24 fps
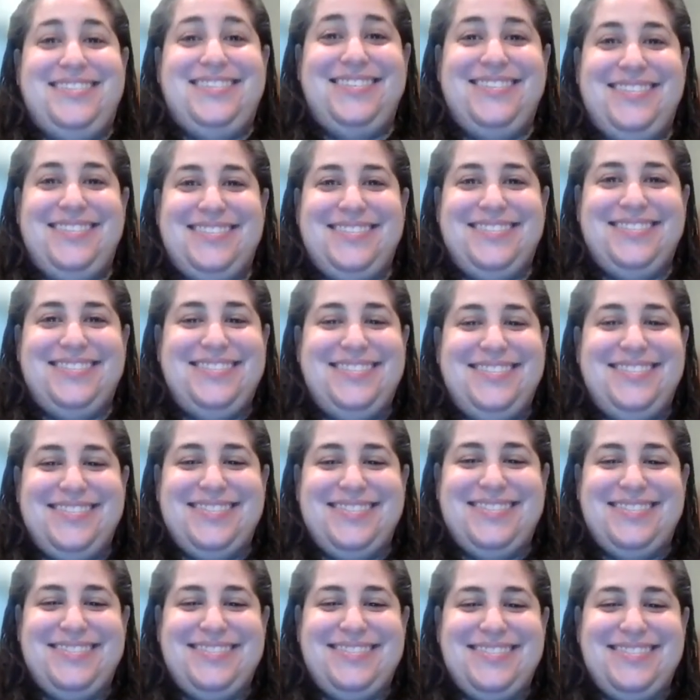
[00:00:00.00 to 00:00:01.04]

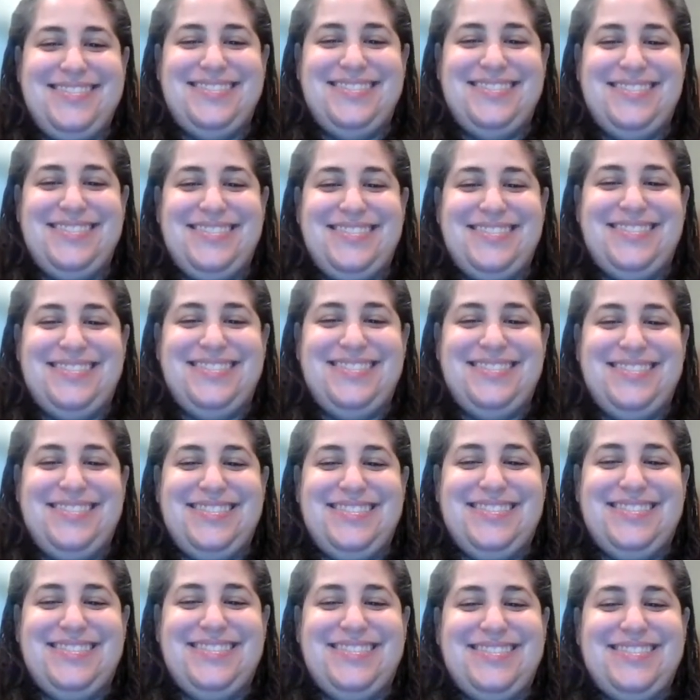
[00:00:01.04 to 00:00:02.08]

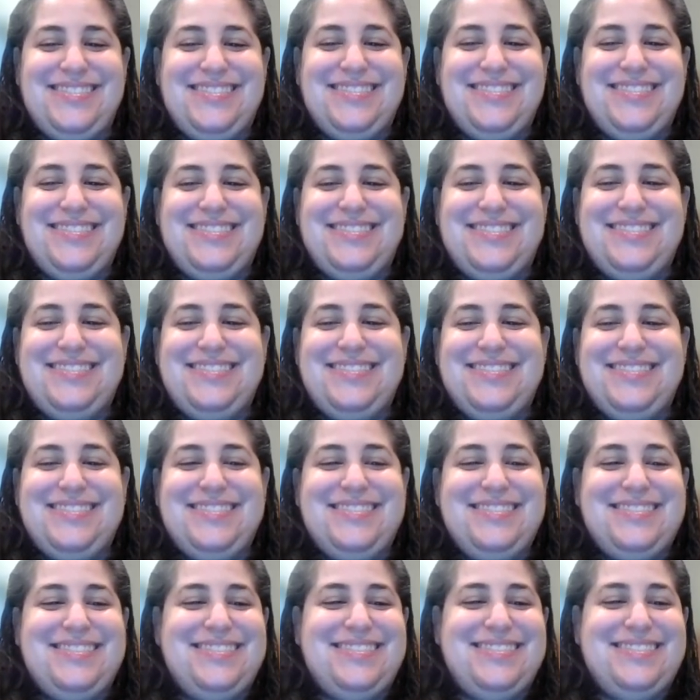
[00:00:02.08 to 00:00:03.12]

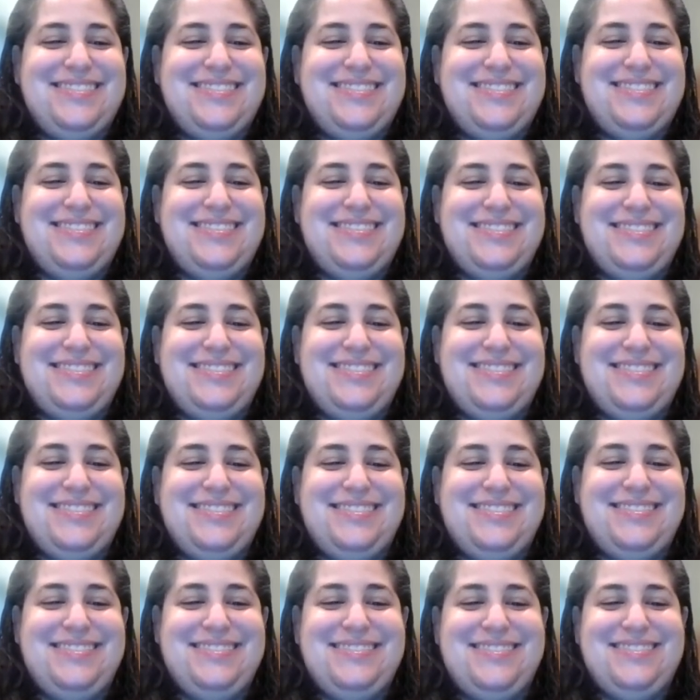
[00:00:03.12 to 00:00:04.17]

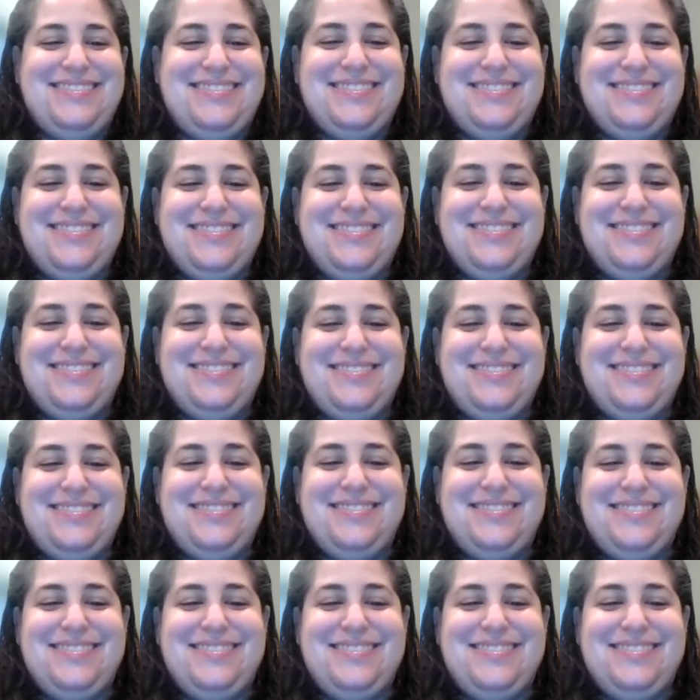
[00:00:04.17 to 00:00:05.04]
(silent)